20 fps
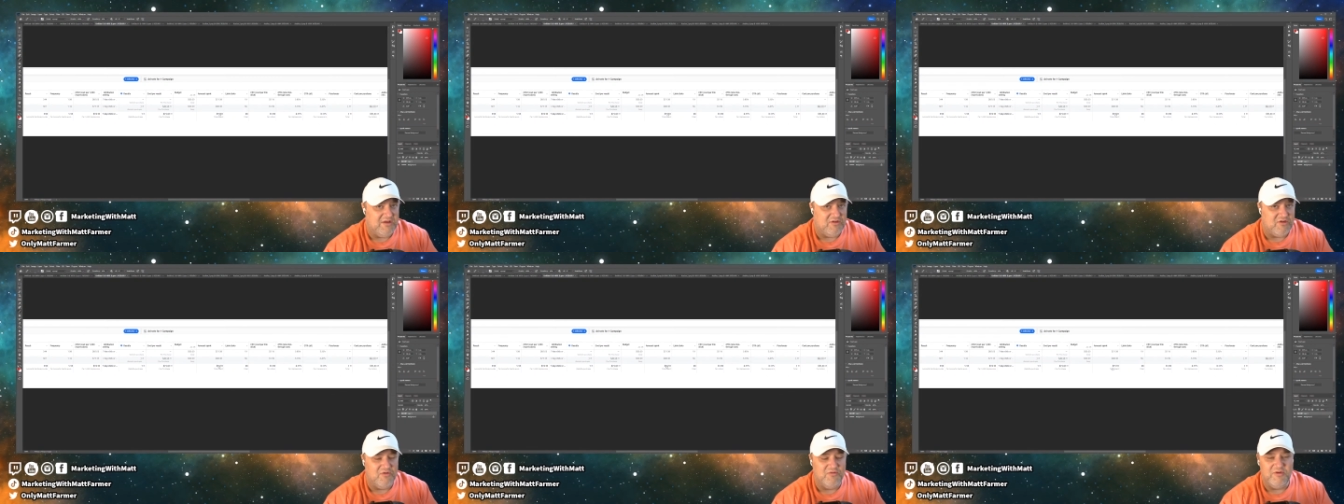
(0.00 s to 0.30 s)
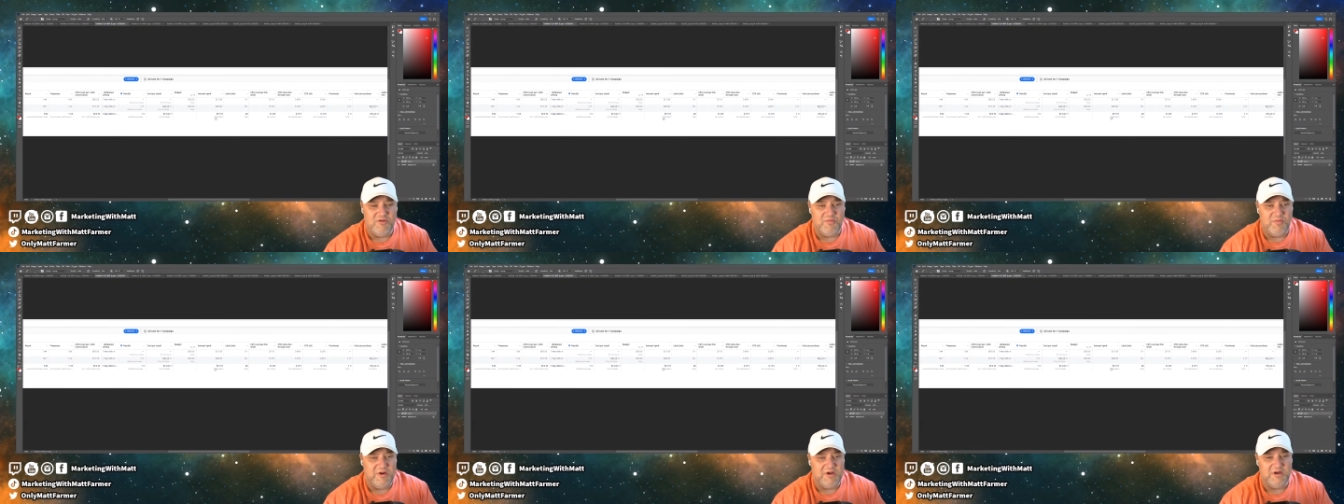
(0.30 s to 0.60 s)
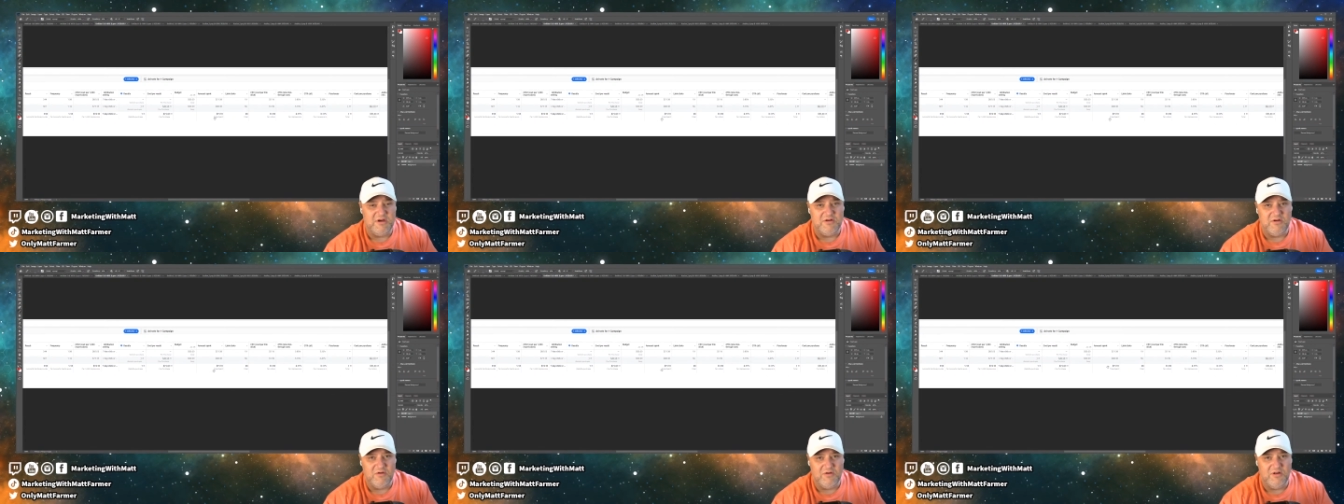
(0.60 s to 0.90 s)
So we spent a
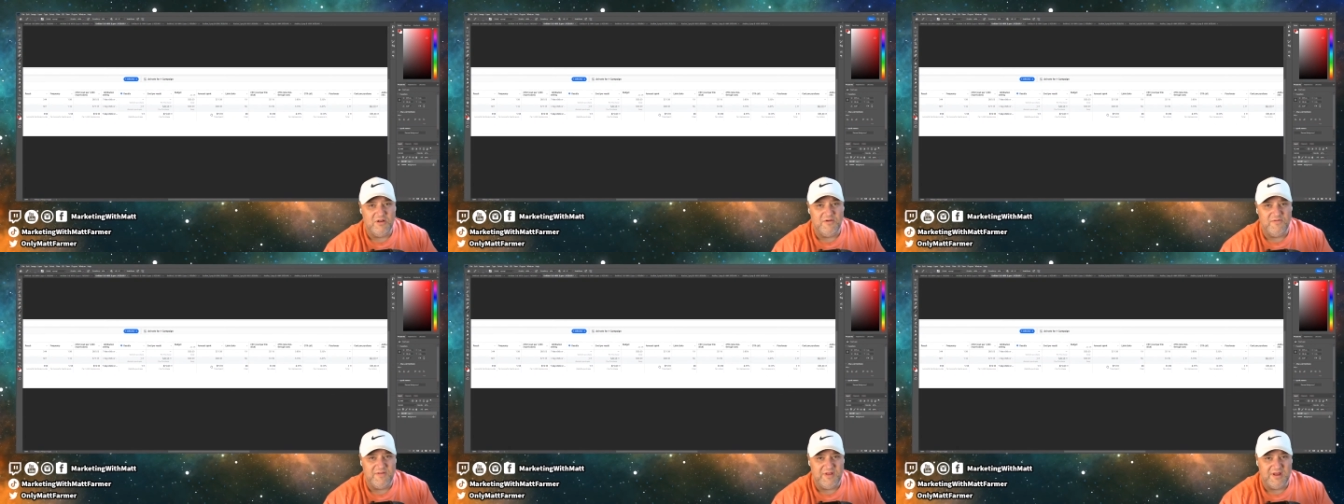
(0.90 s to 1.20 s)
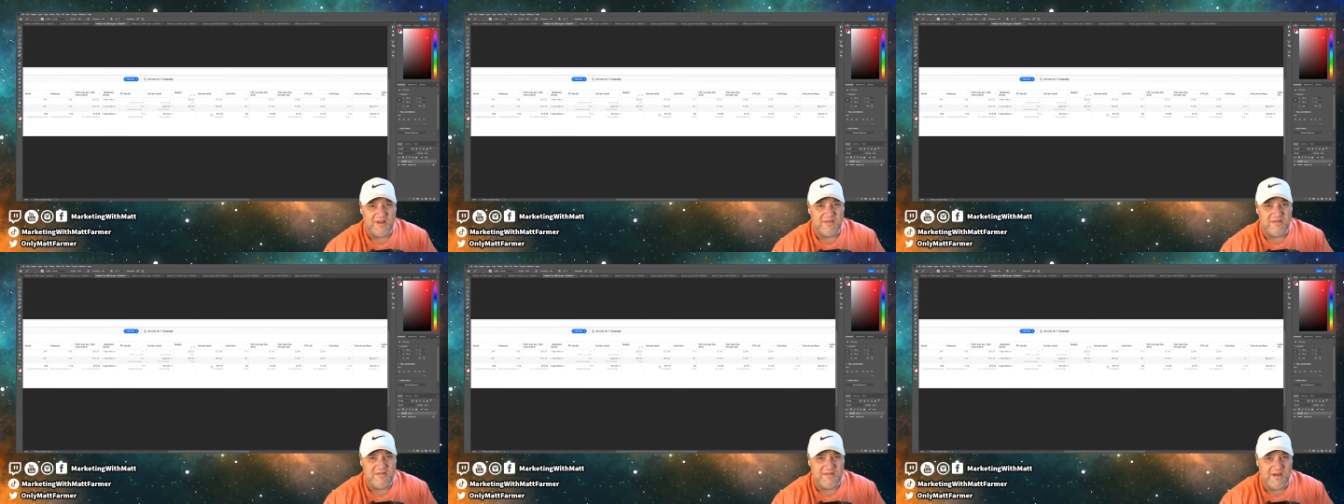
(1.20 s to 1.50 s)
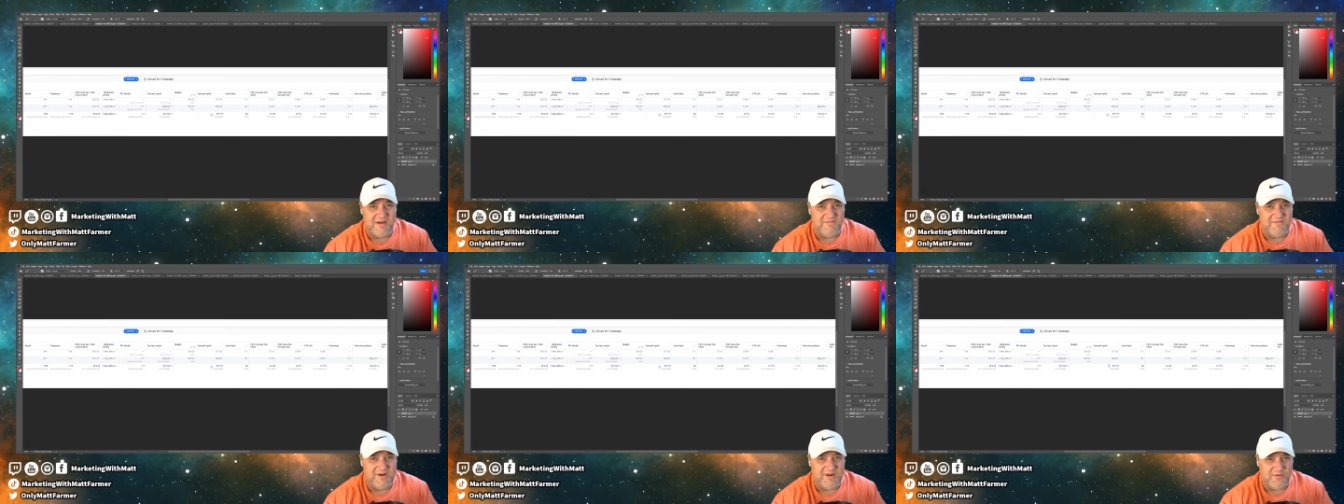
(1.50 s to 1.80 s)
total of like
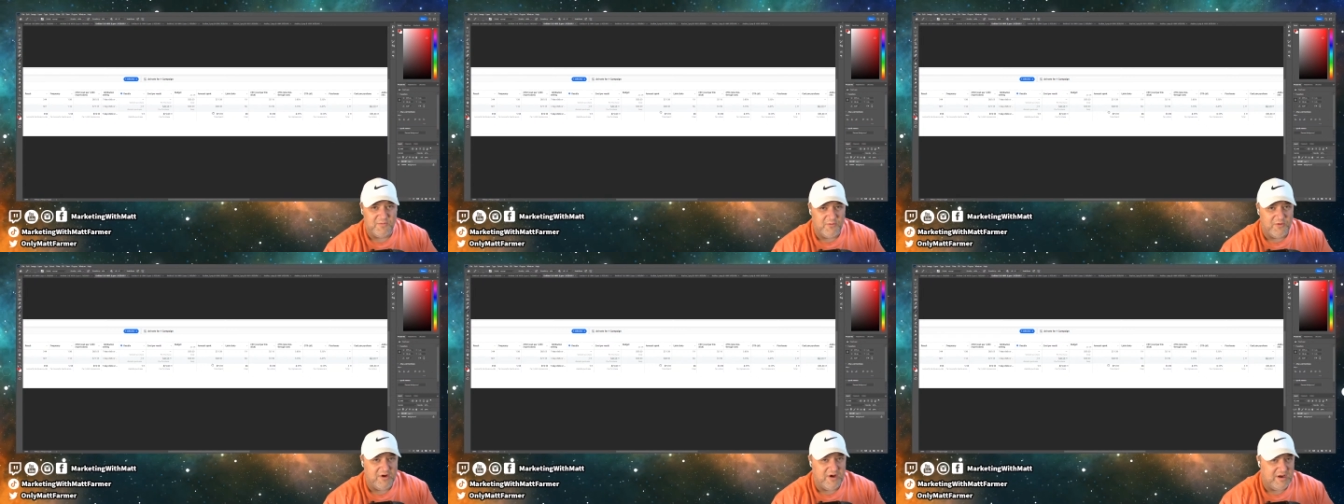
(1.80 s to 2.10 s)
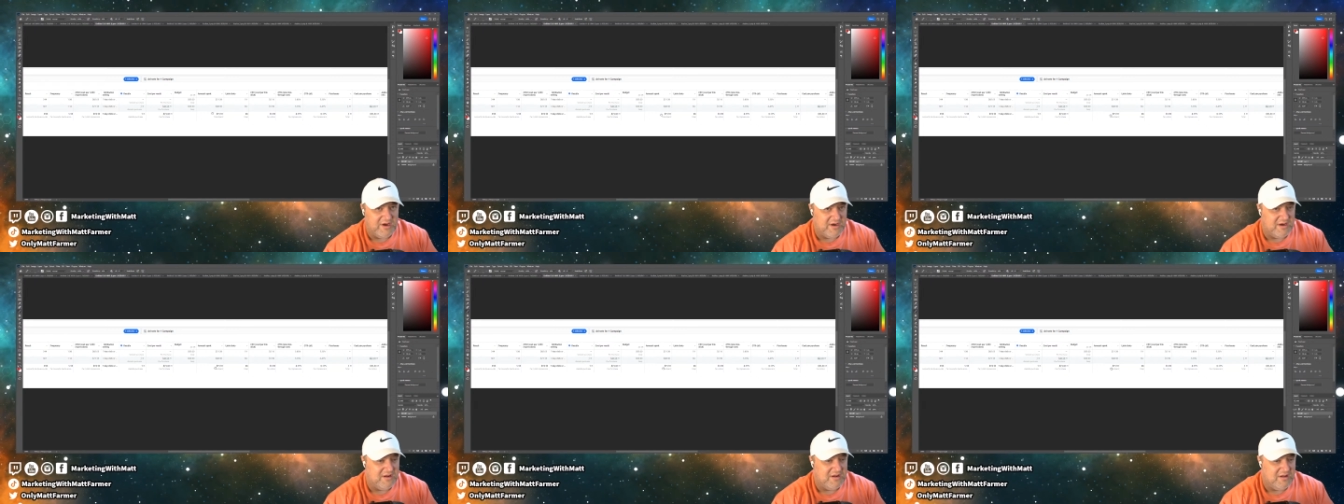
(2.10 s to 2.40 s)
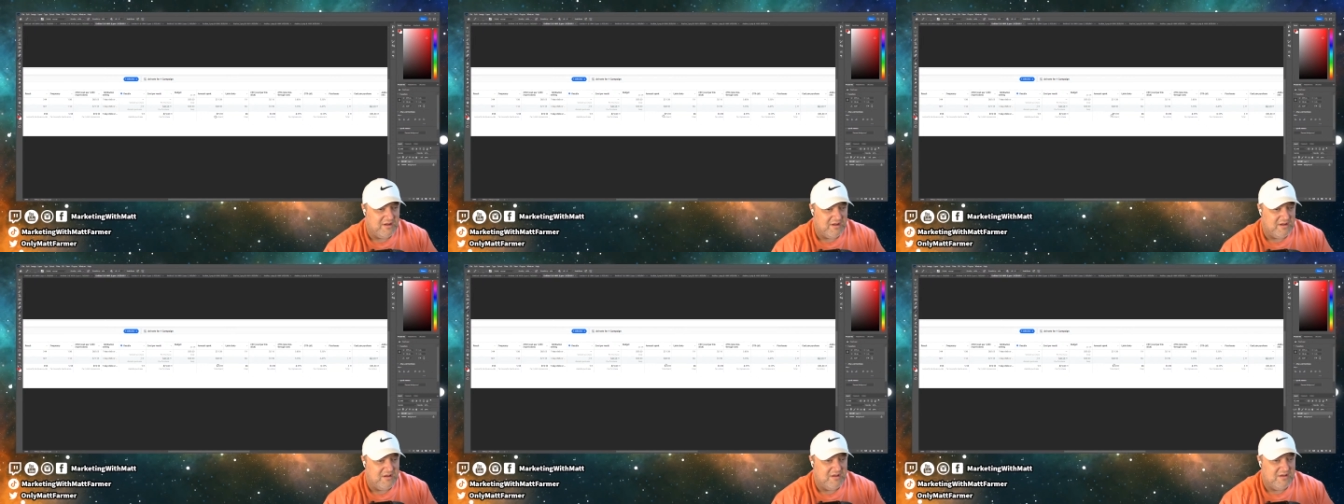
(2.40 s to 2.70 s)

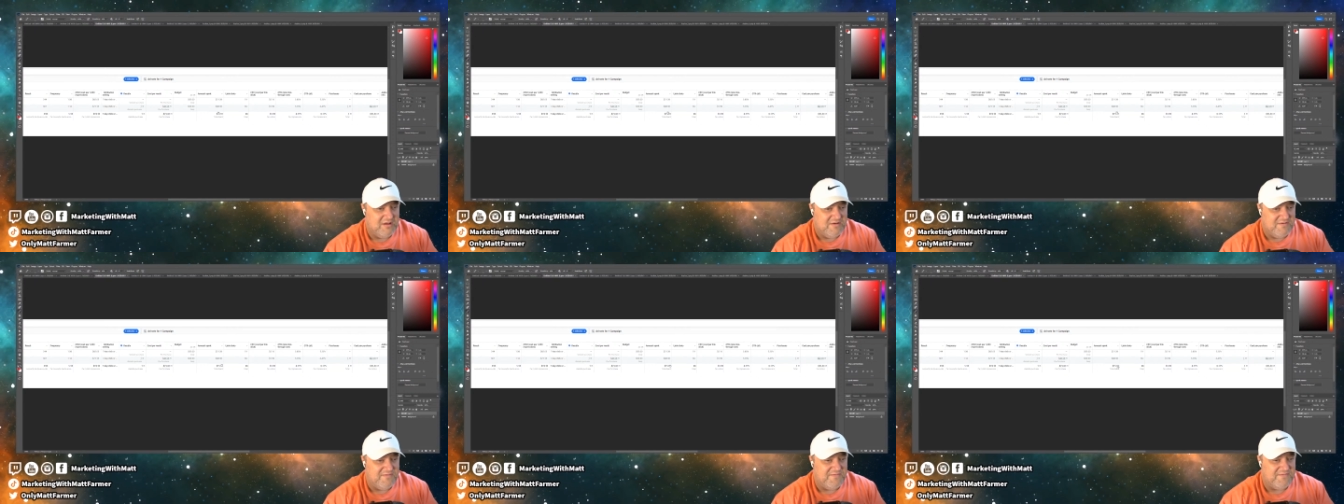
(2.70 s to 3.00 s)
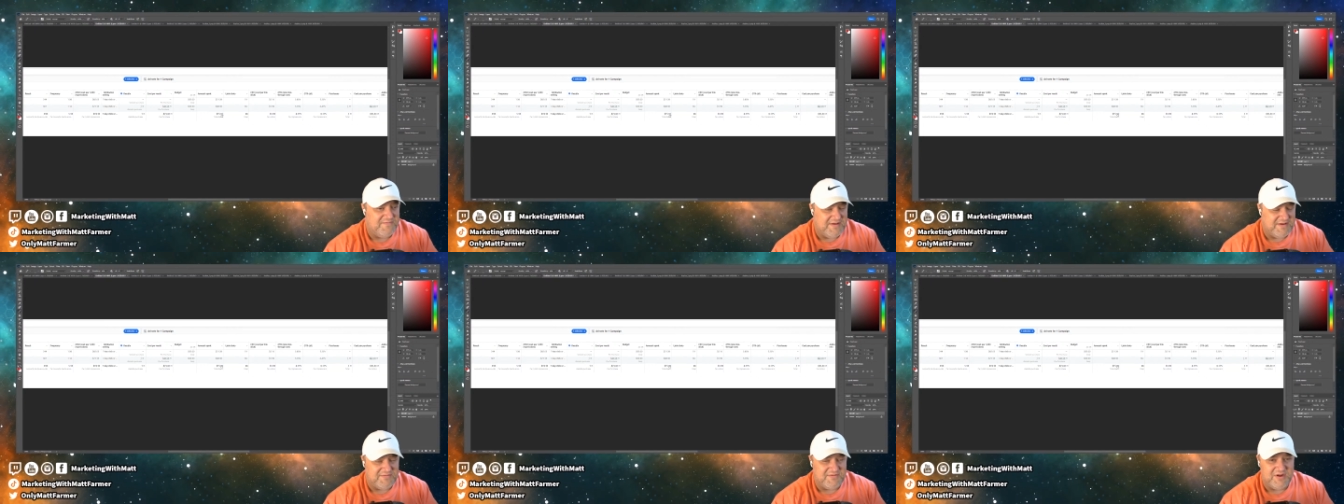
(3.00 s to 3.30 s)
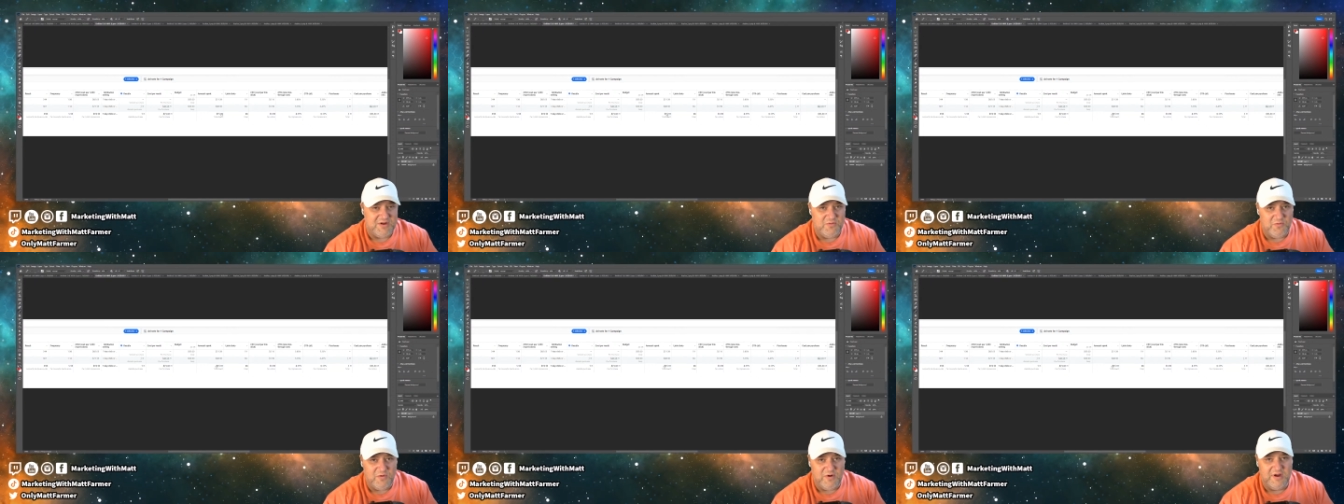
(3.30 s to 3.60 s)

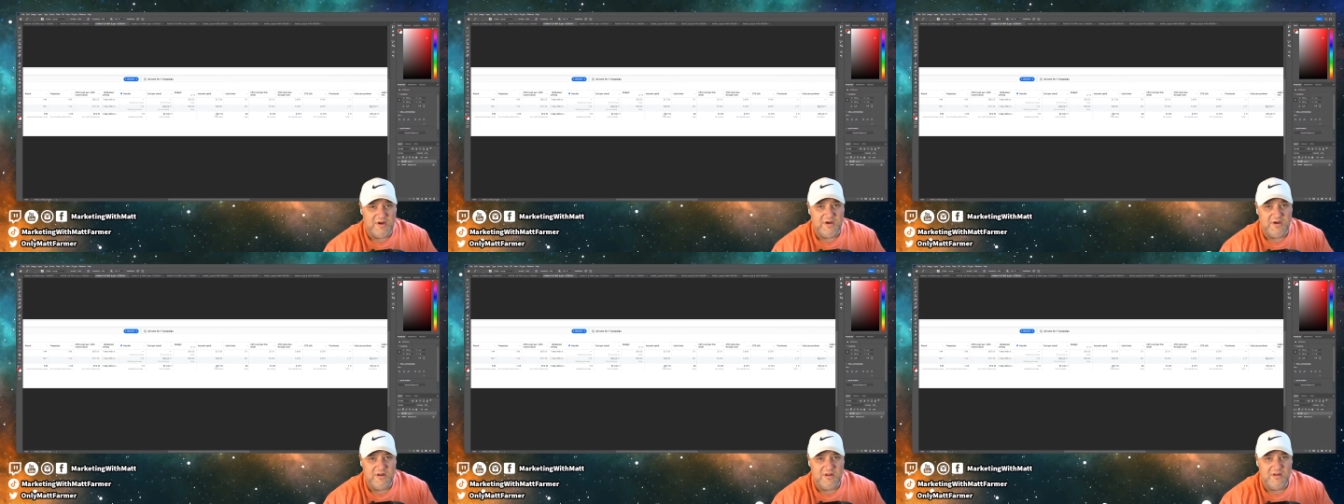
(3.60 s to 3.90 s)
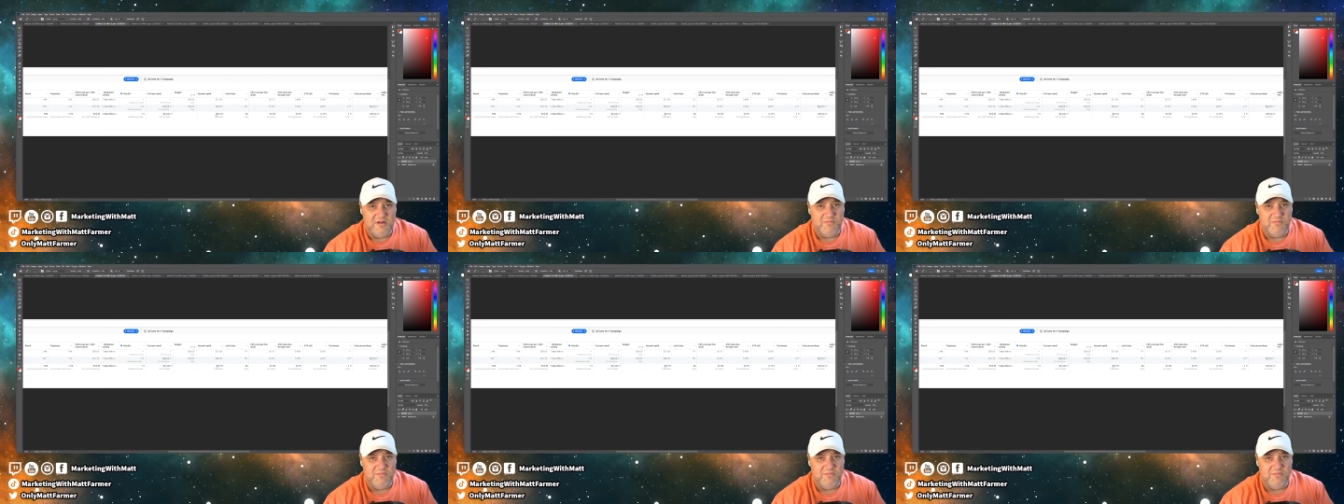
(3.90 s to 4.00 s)
71.51,